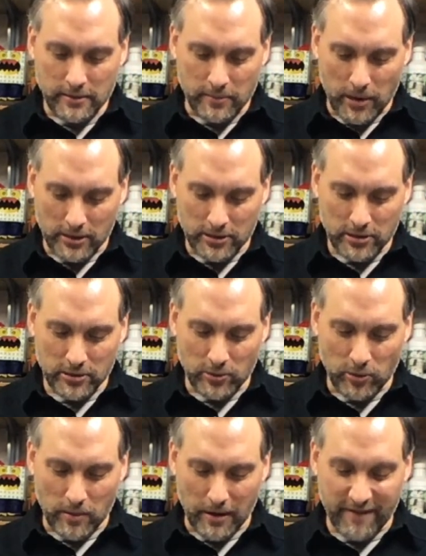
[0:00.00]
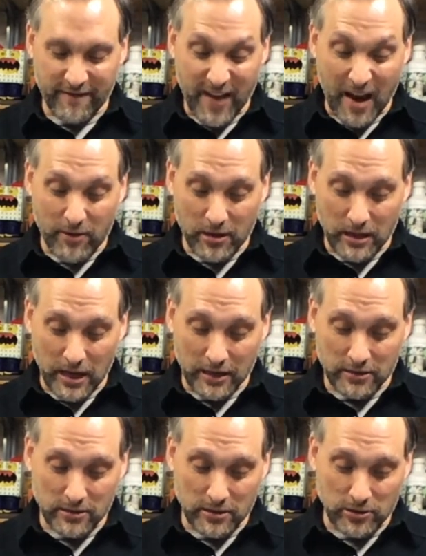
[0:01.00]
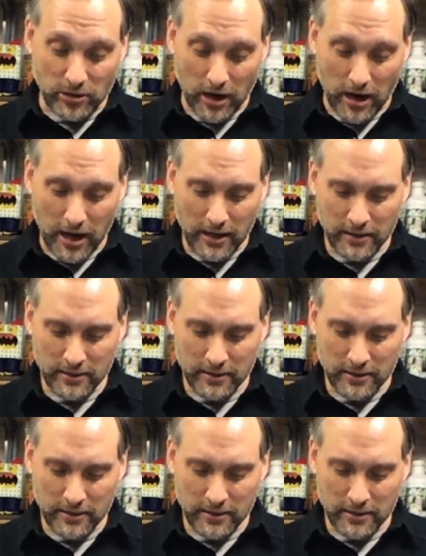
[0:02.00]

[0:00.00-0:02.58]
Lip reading: Monsters are one of my favorite things to draw.